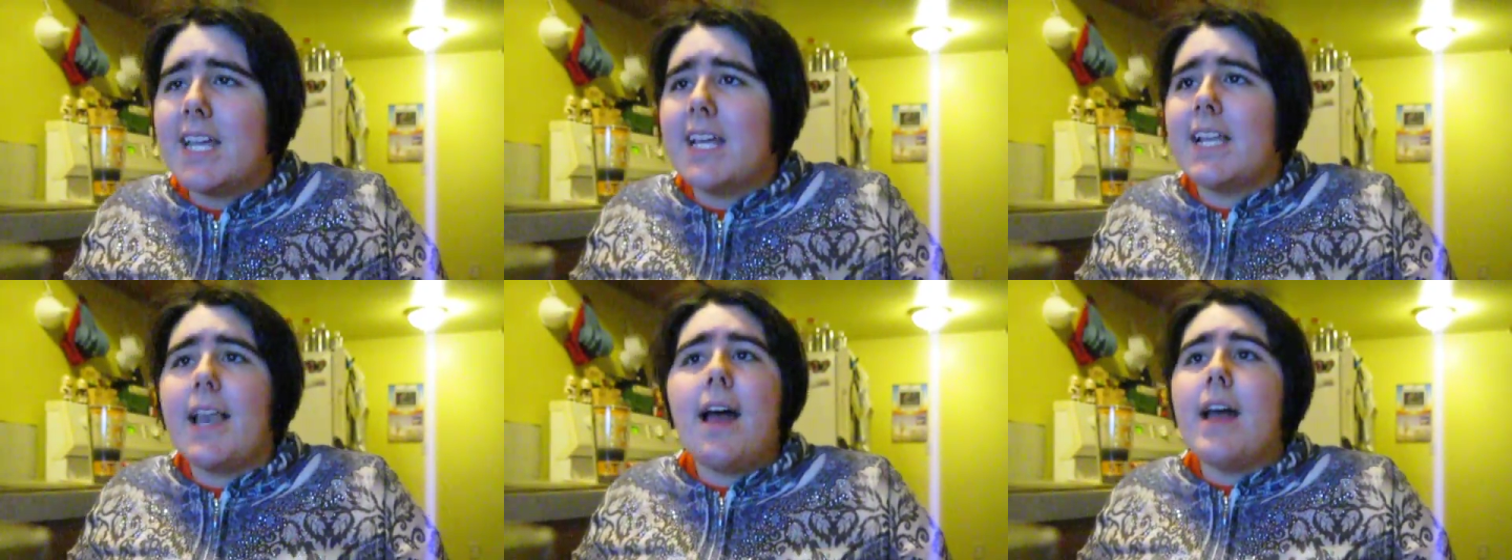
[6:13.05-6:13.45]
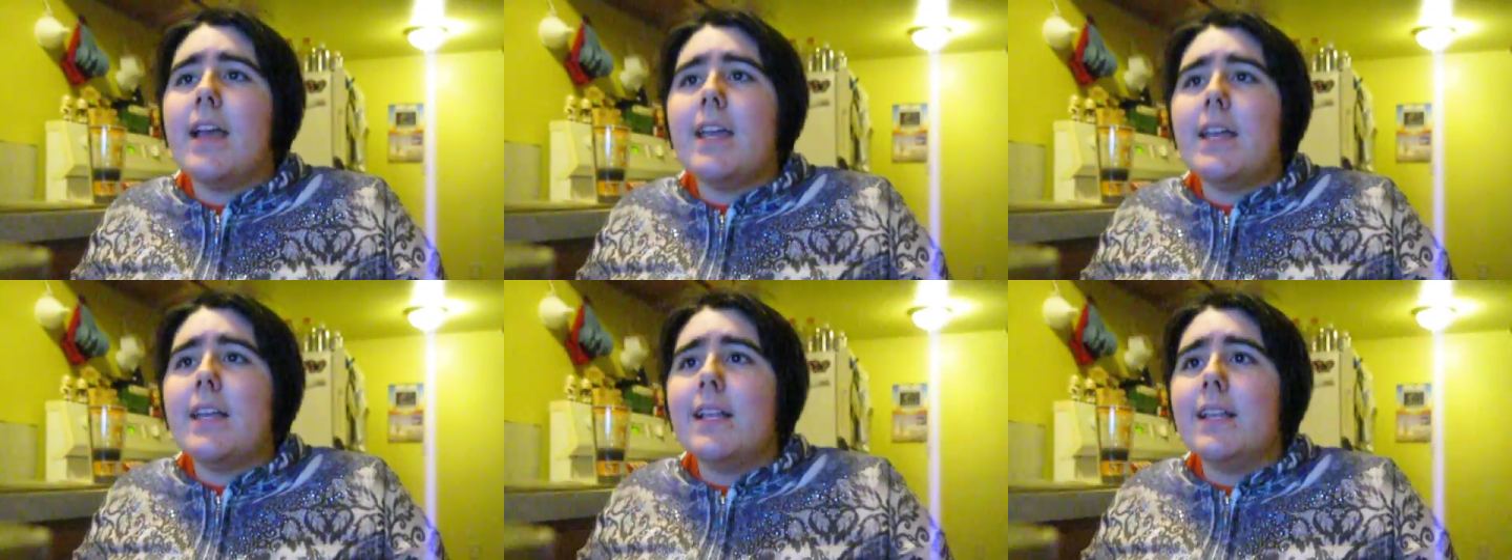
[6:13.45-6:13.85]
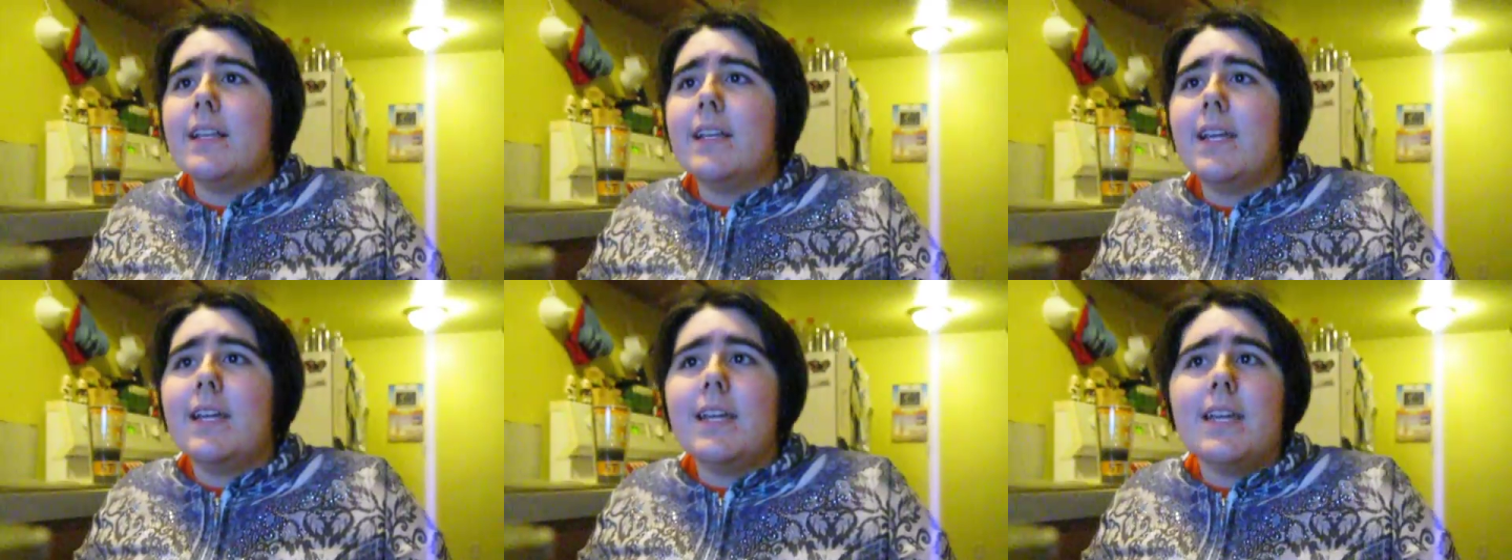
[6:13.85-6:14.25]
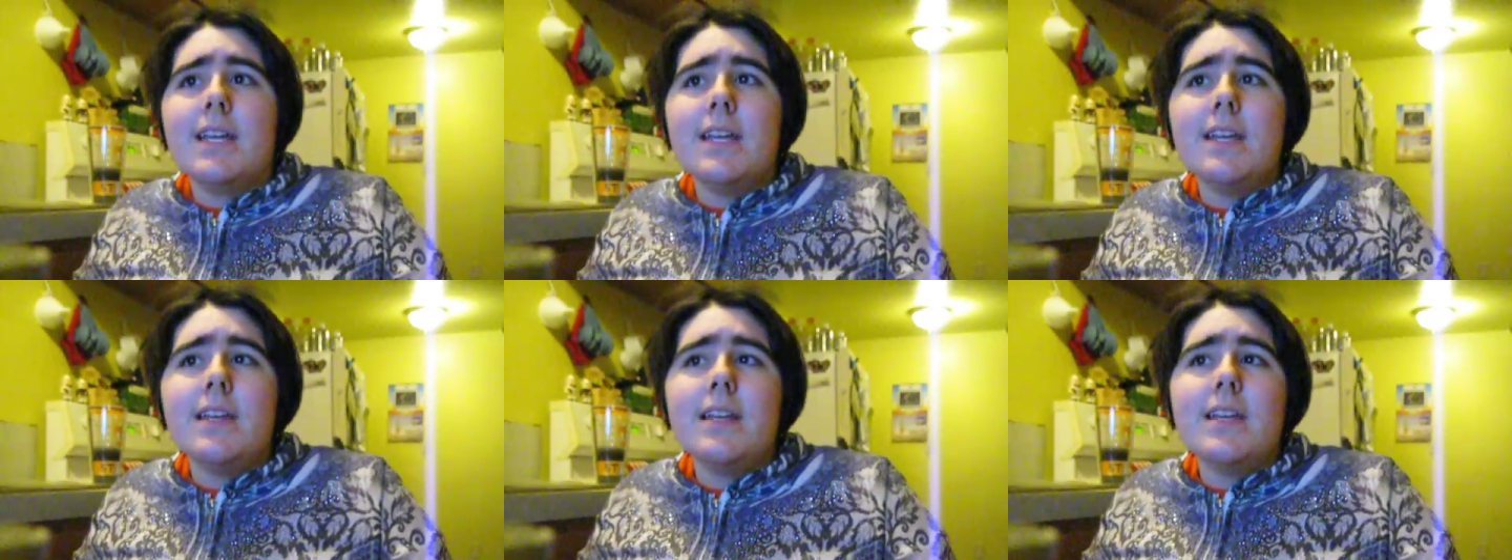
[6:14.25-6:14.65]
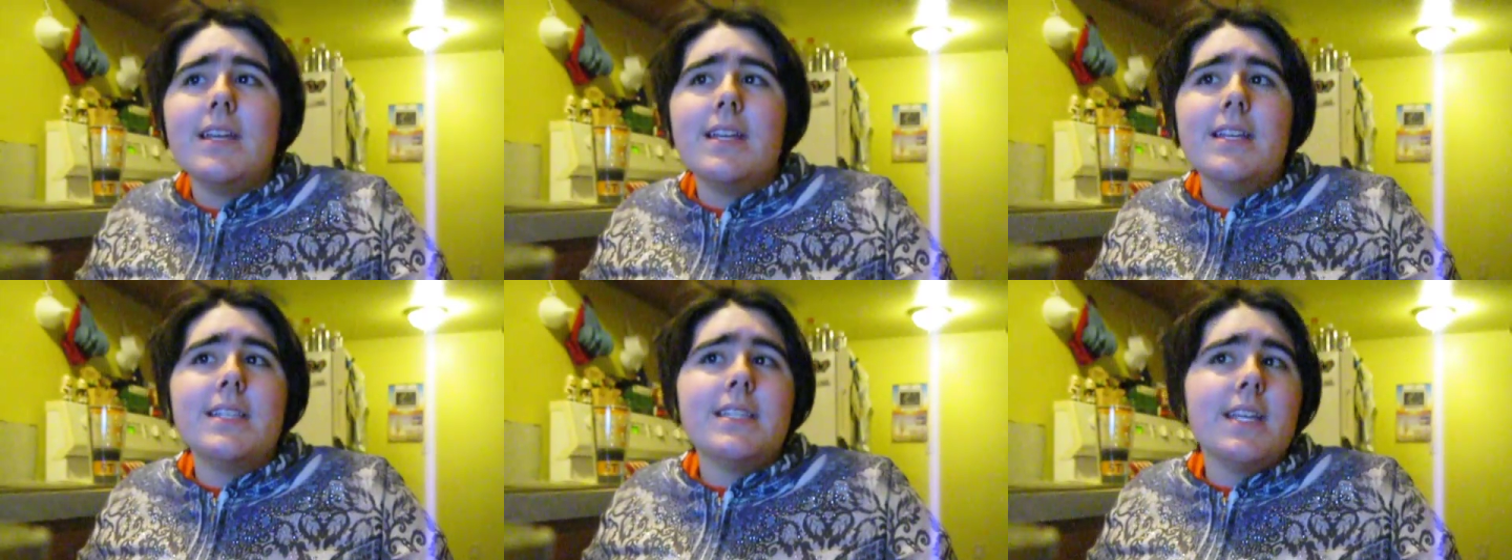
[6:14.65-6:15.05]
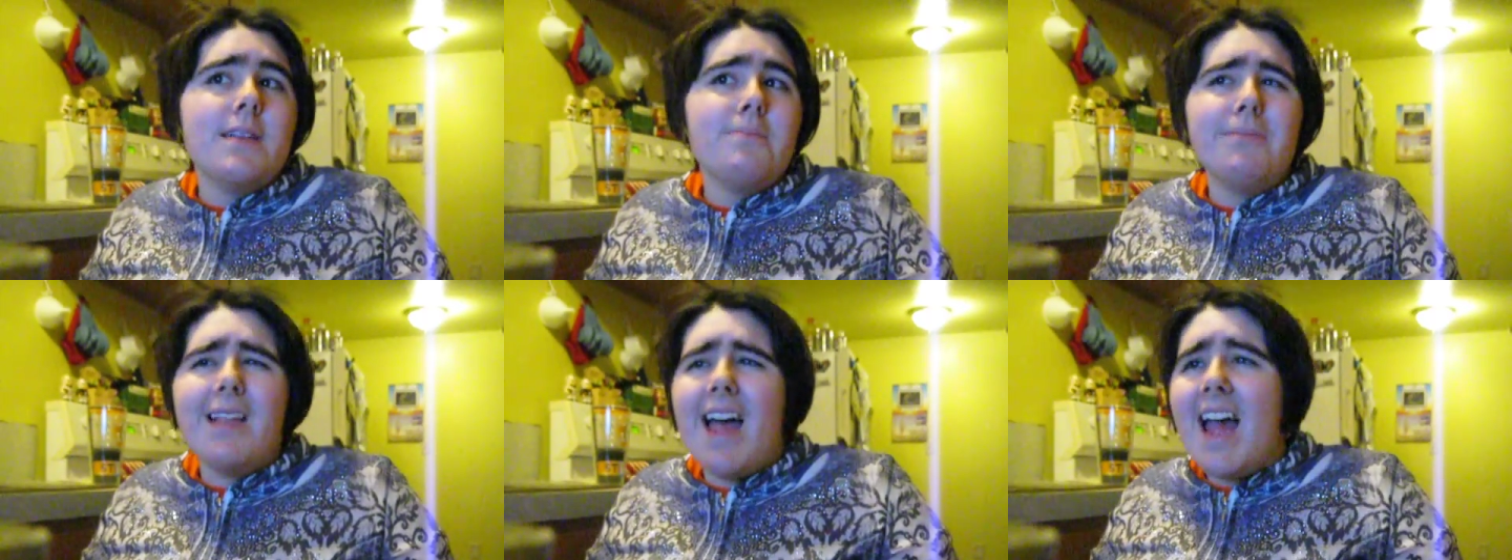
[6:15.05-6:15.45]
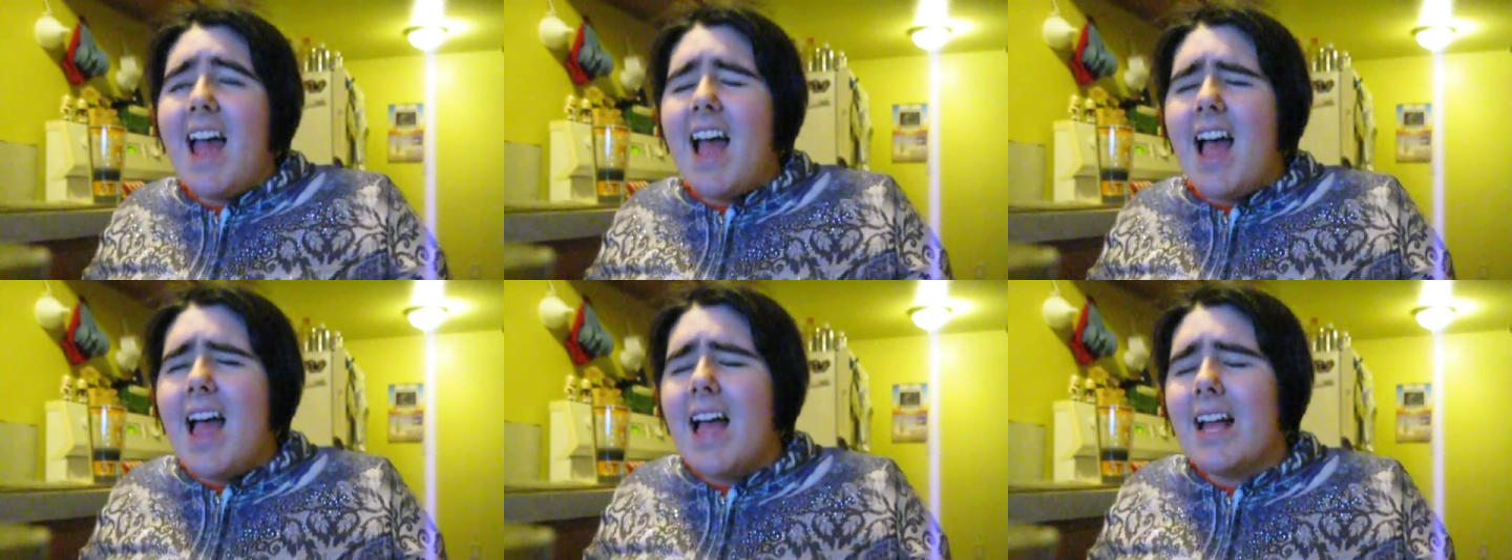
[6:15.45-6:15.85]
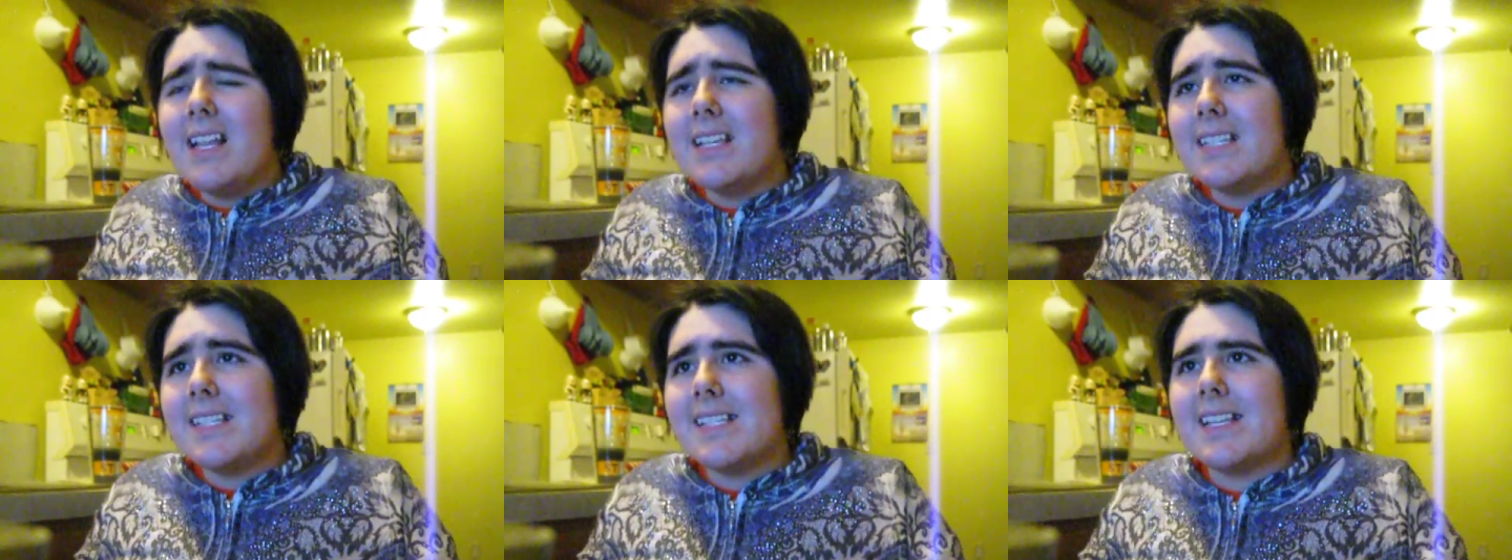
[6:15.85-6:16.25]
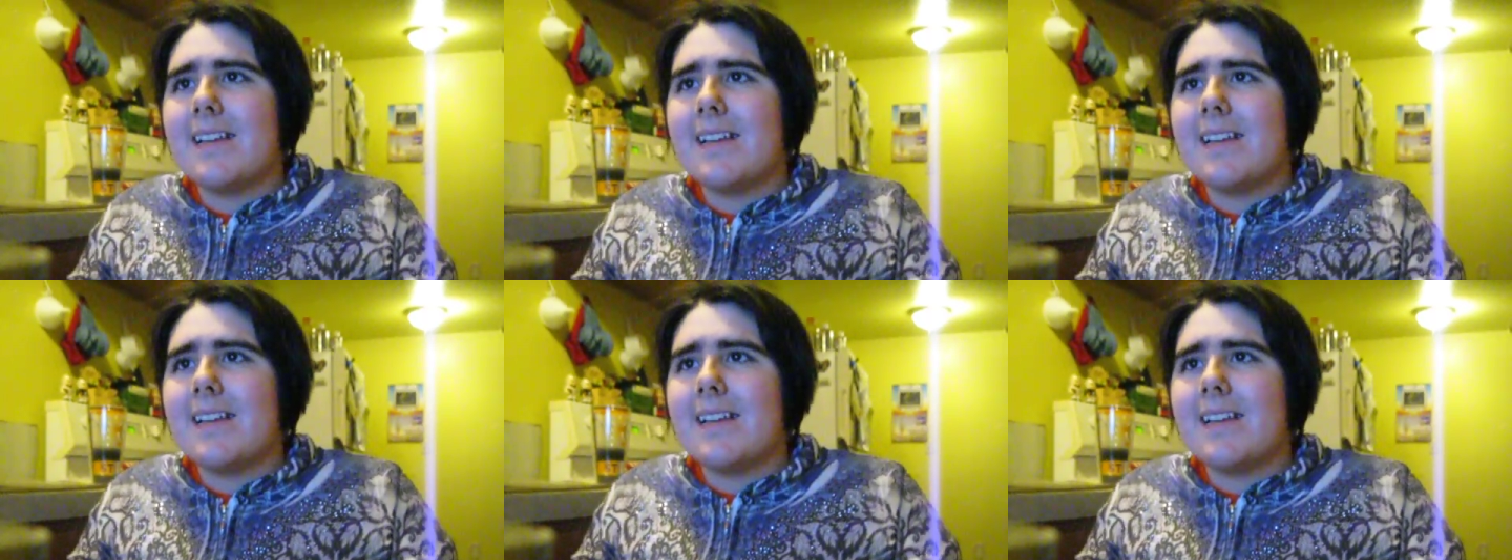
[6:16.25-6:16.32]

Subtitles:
an icy blast.